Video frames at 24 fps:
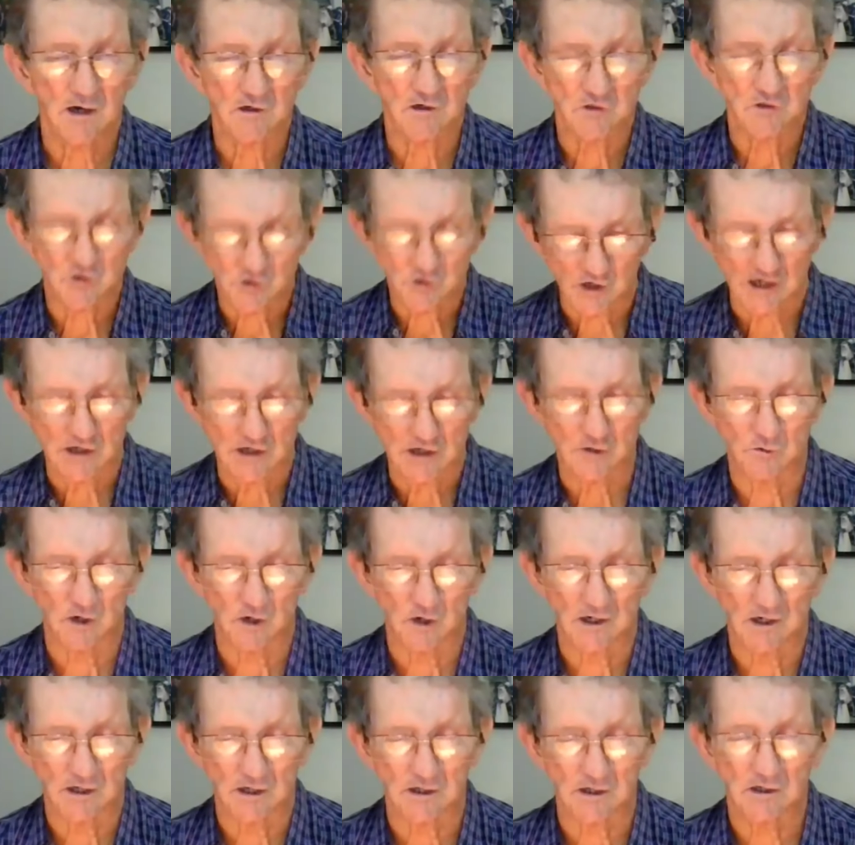And straight
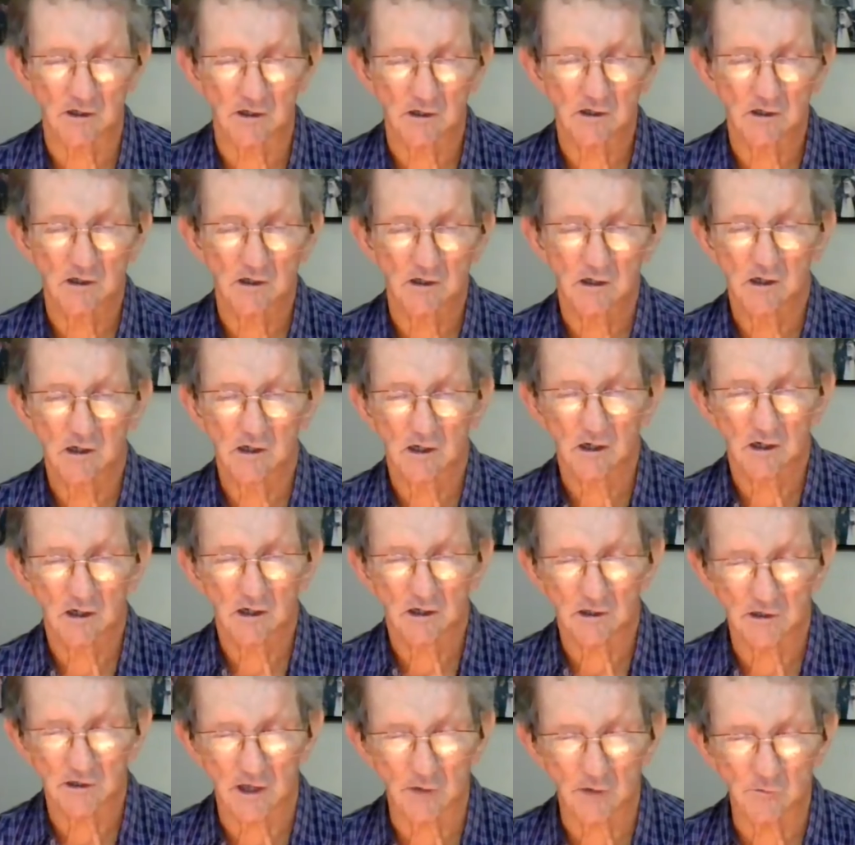away,
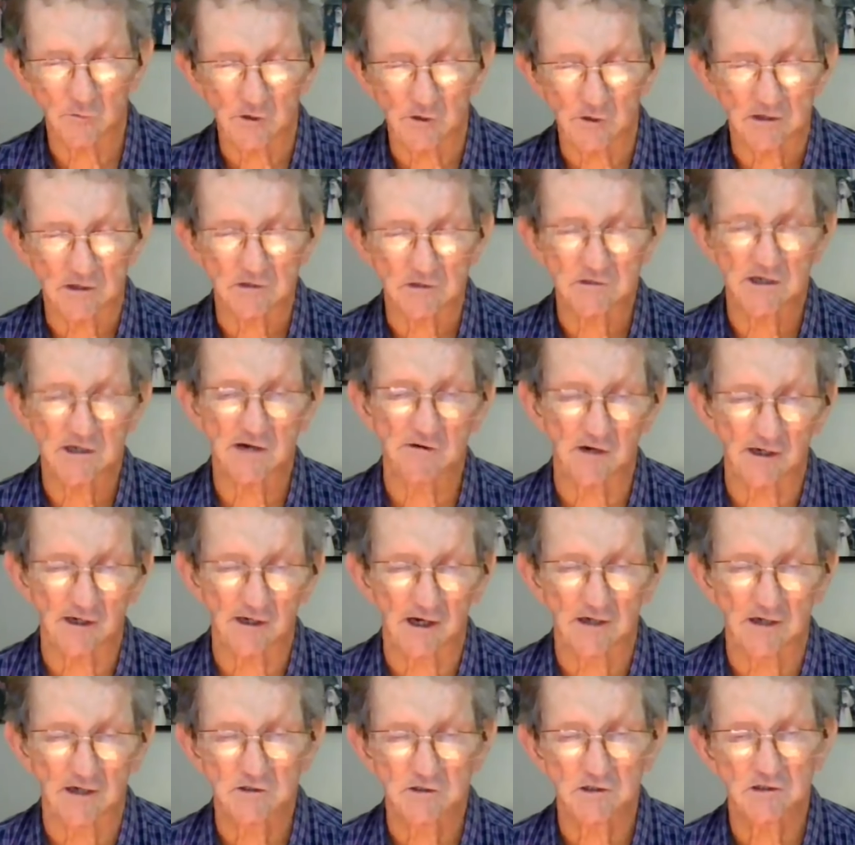they were
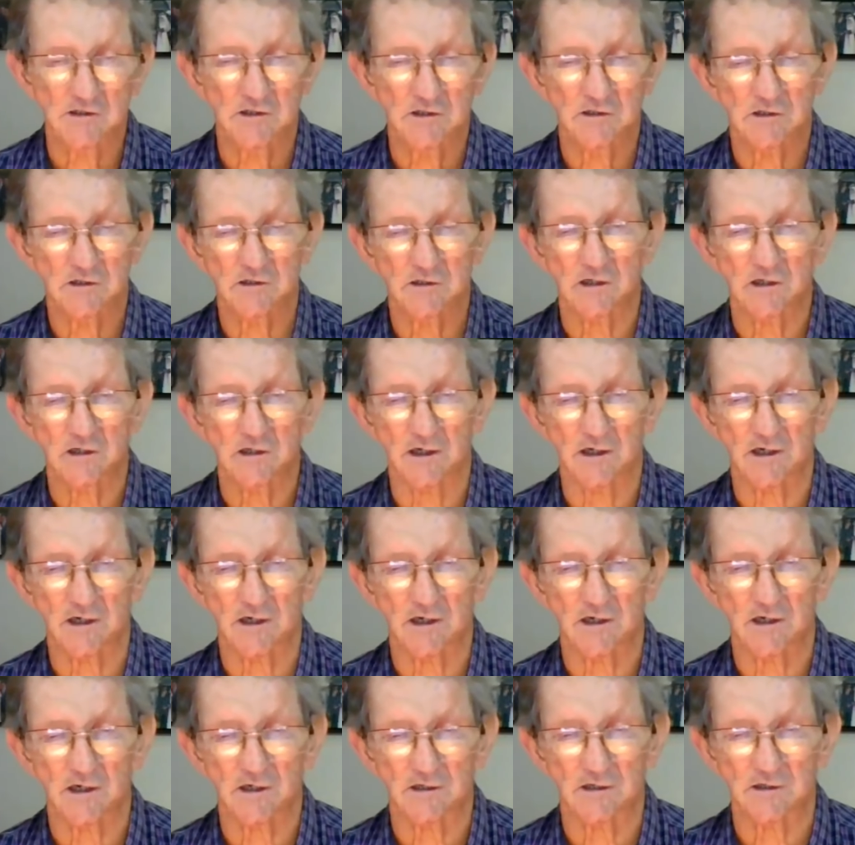interrogated
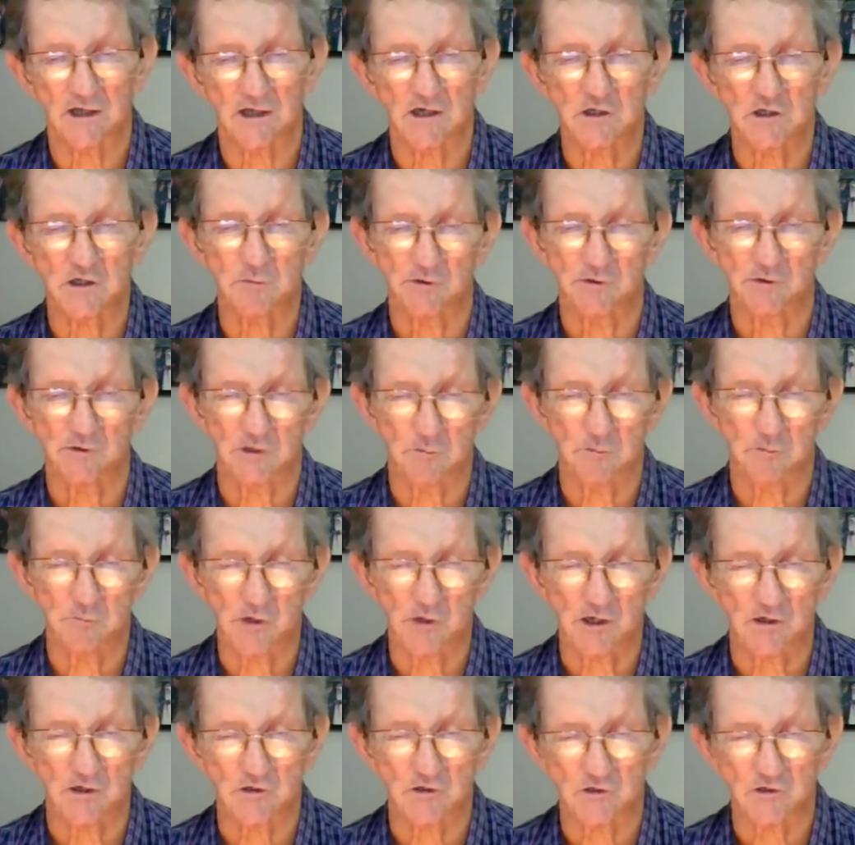and they spilt the
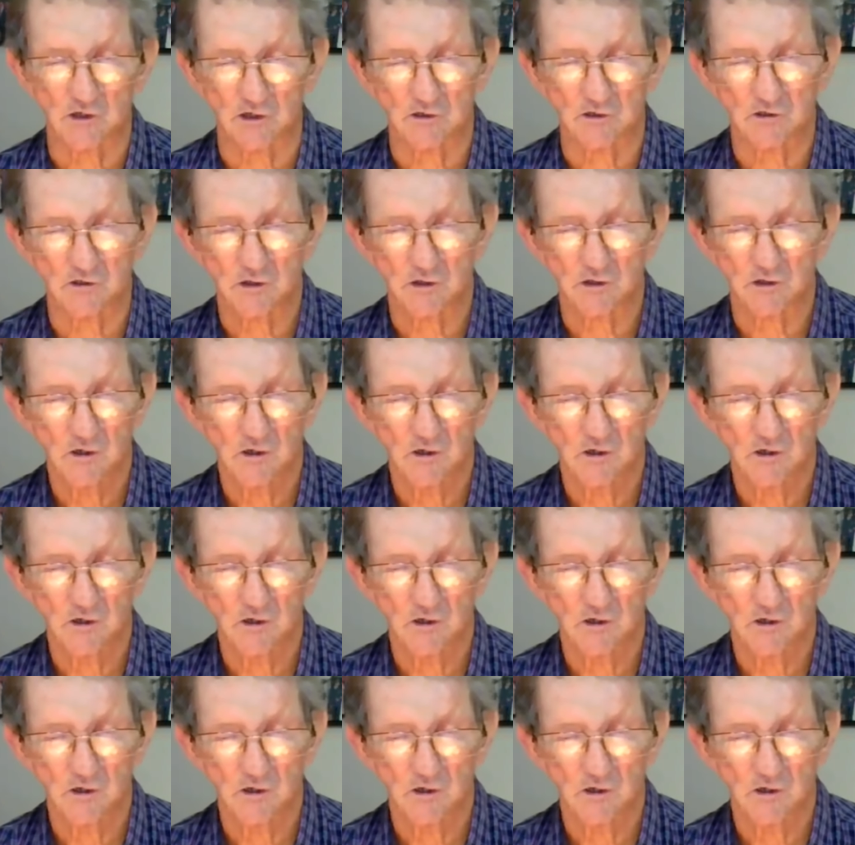beans that